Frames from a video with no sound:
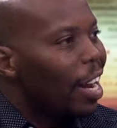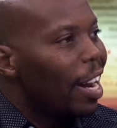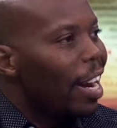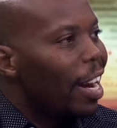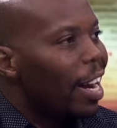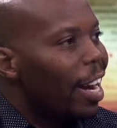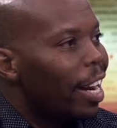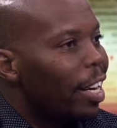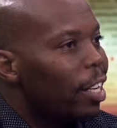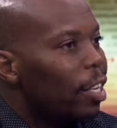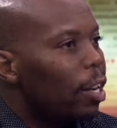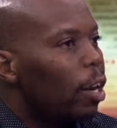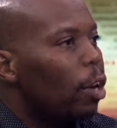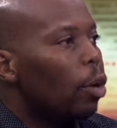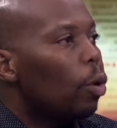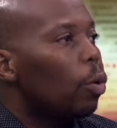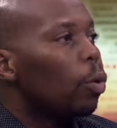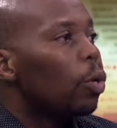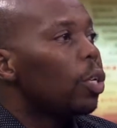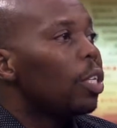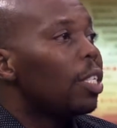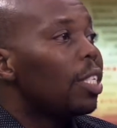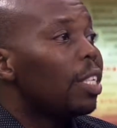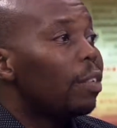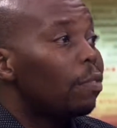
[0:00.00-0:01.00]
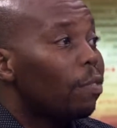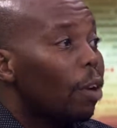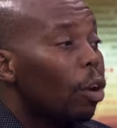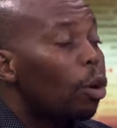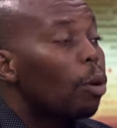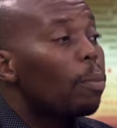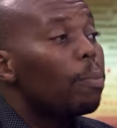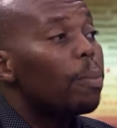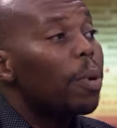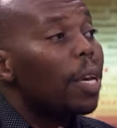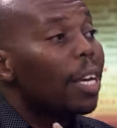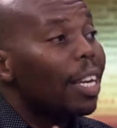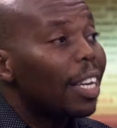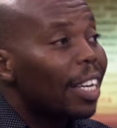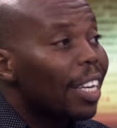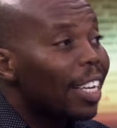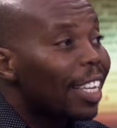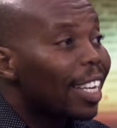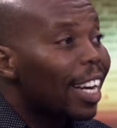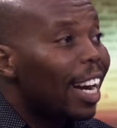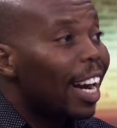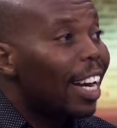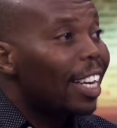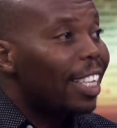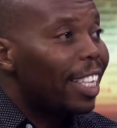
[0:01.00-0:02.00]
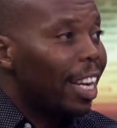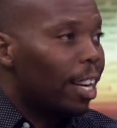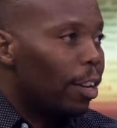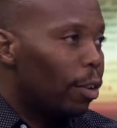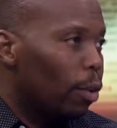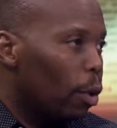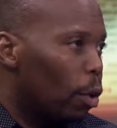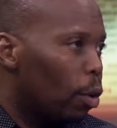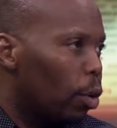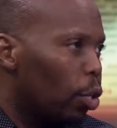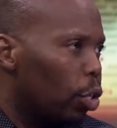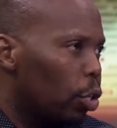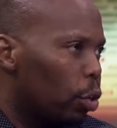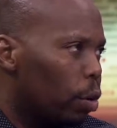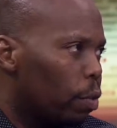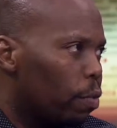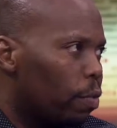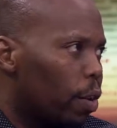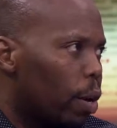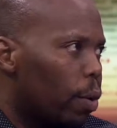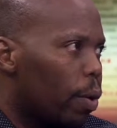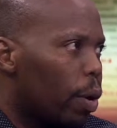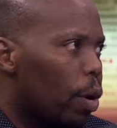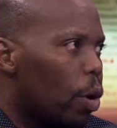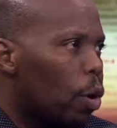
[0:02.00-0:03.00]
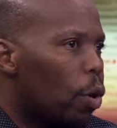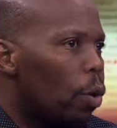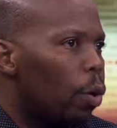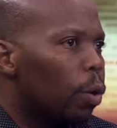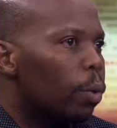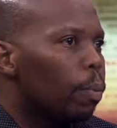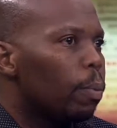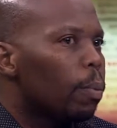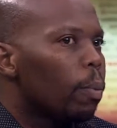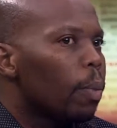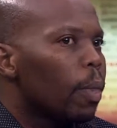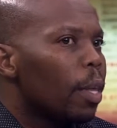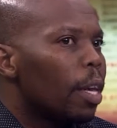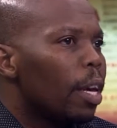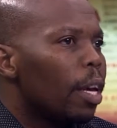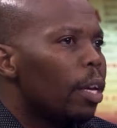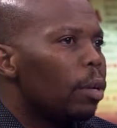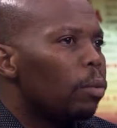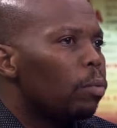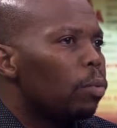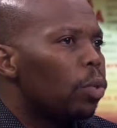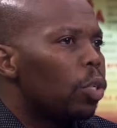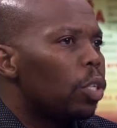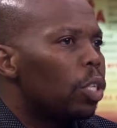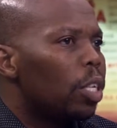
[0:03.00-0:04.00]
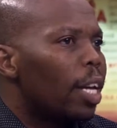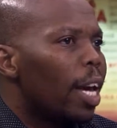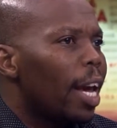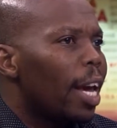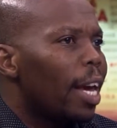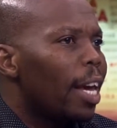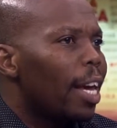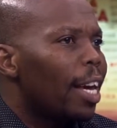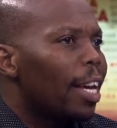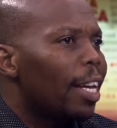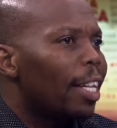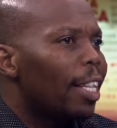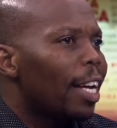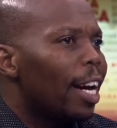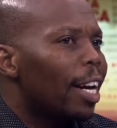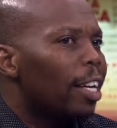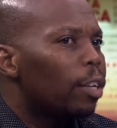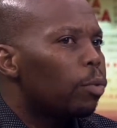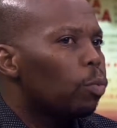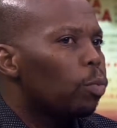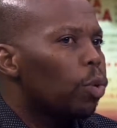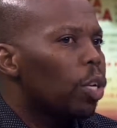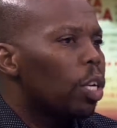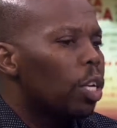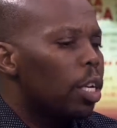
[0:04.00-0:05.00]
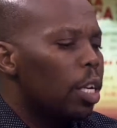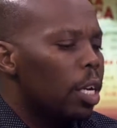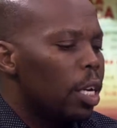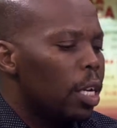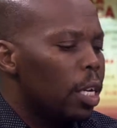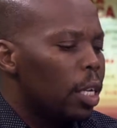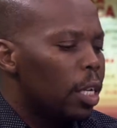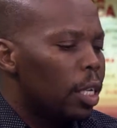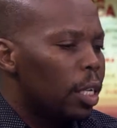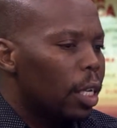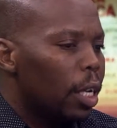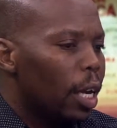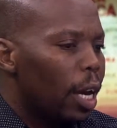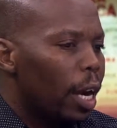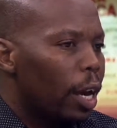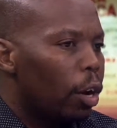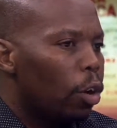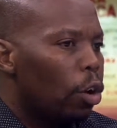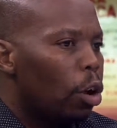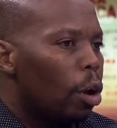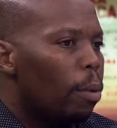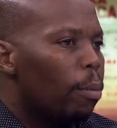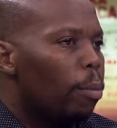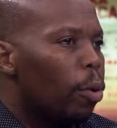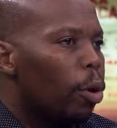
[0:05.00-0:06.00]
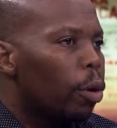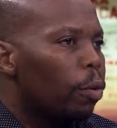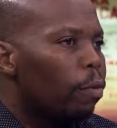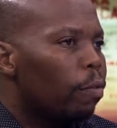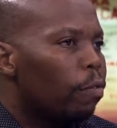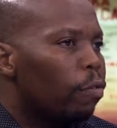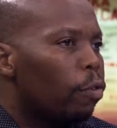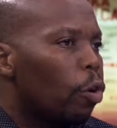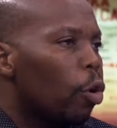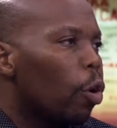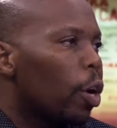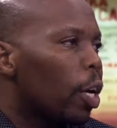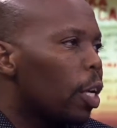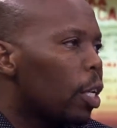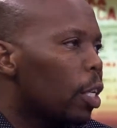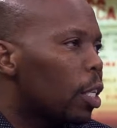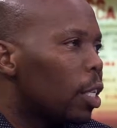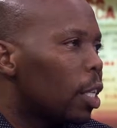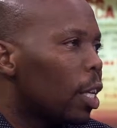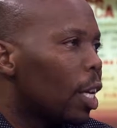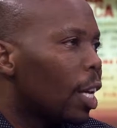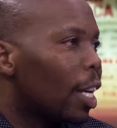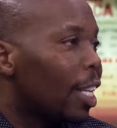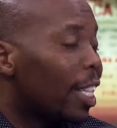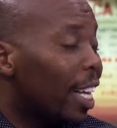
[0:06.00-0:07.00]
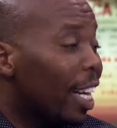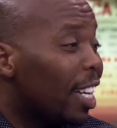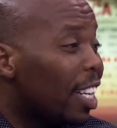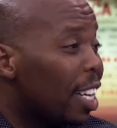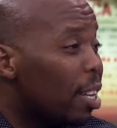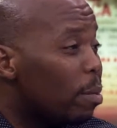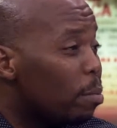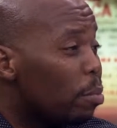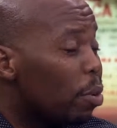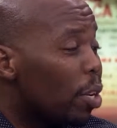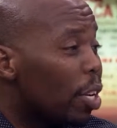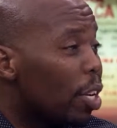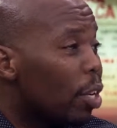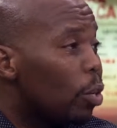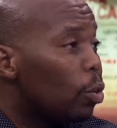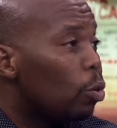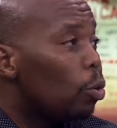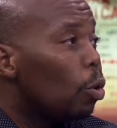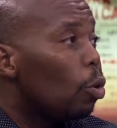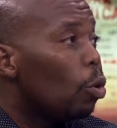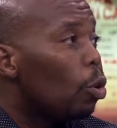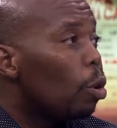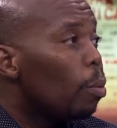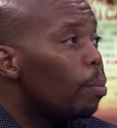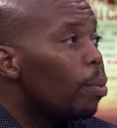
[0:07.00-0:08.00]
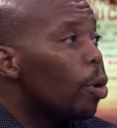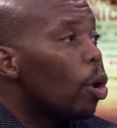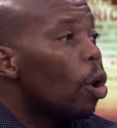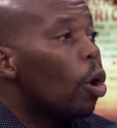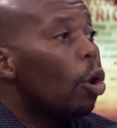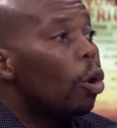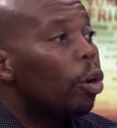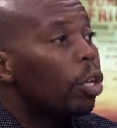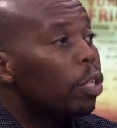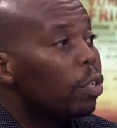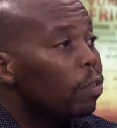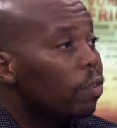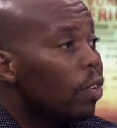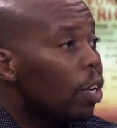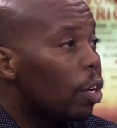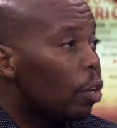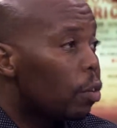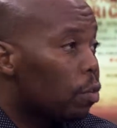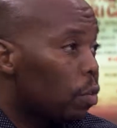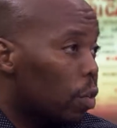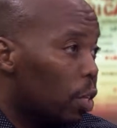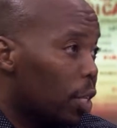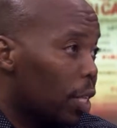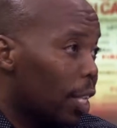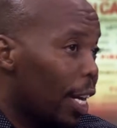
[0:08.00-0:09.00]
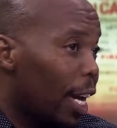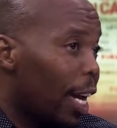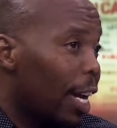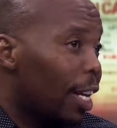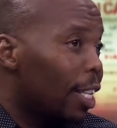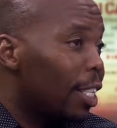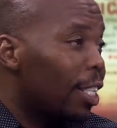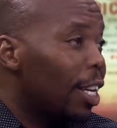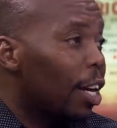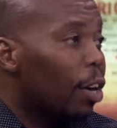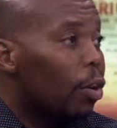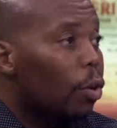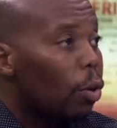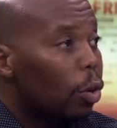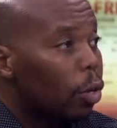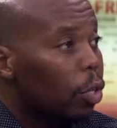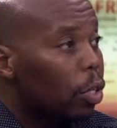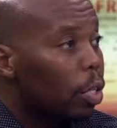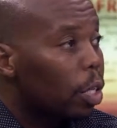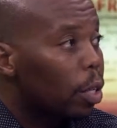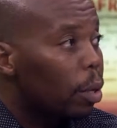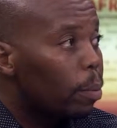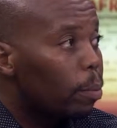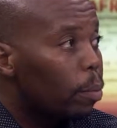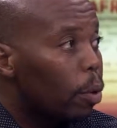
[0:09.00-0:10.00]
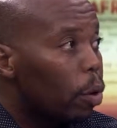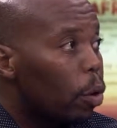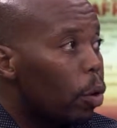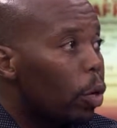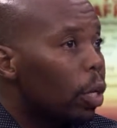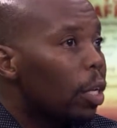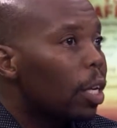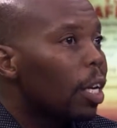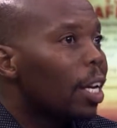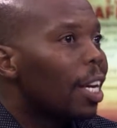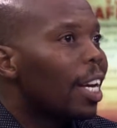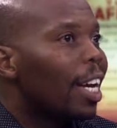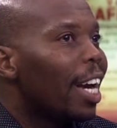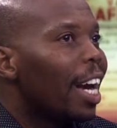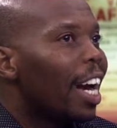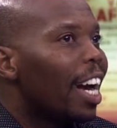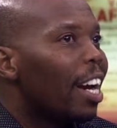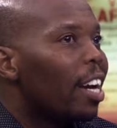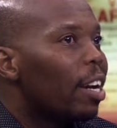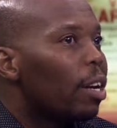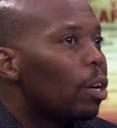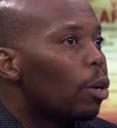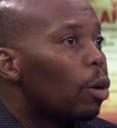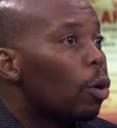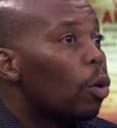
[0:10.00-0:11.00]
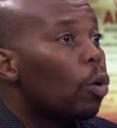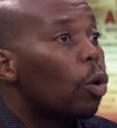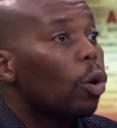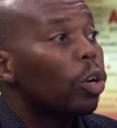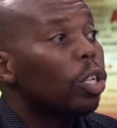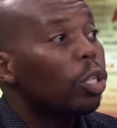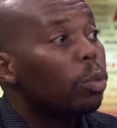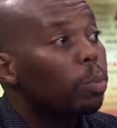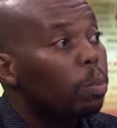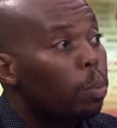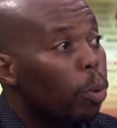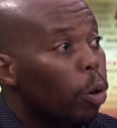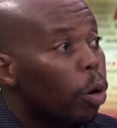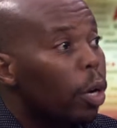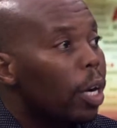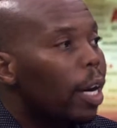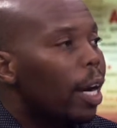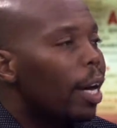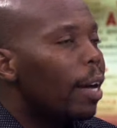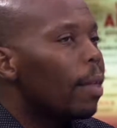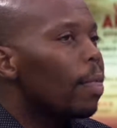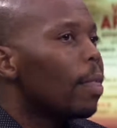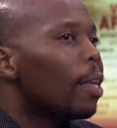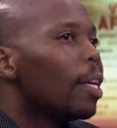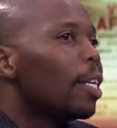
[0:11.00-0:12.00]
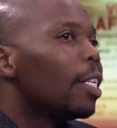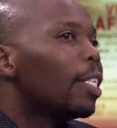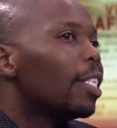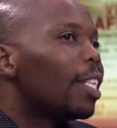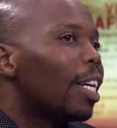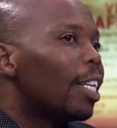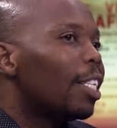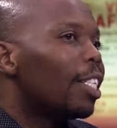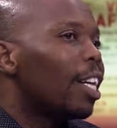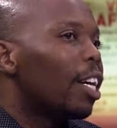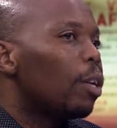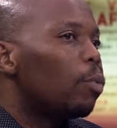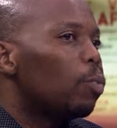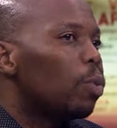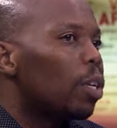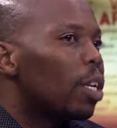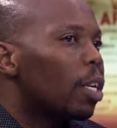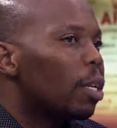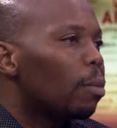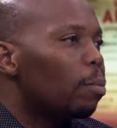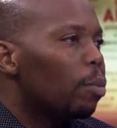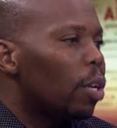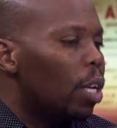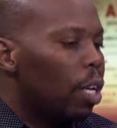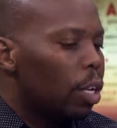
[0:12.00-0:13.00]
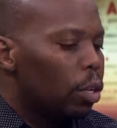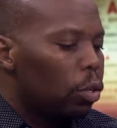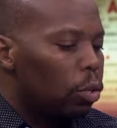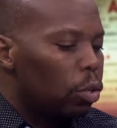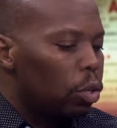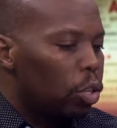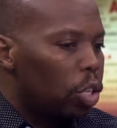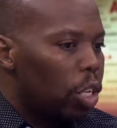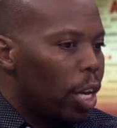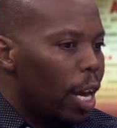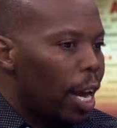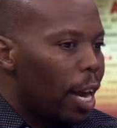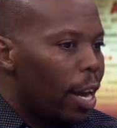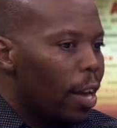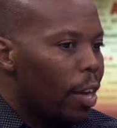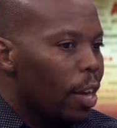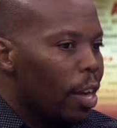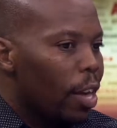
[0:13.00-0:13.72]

let alone developing technology of our own. And we're saying that we need a common voice that can begin to lobby all spheres of society across the board and cross-border, such that we can begin to say